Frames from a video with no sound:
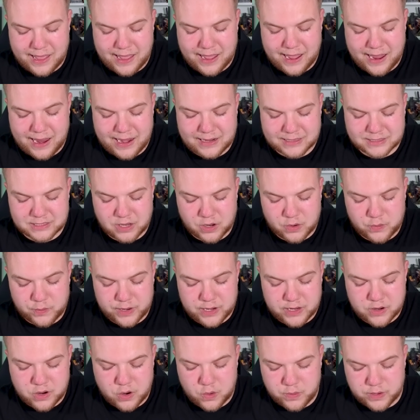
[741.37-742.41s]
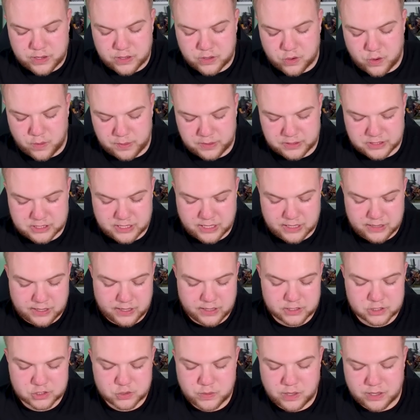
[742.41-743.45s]
And let's already go with a Goblin Giant
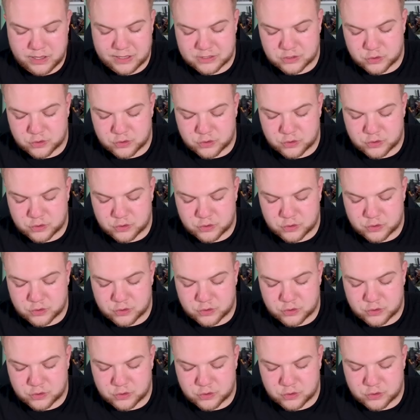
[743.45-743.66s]
here as well.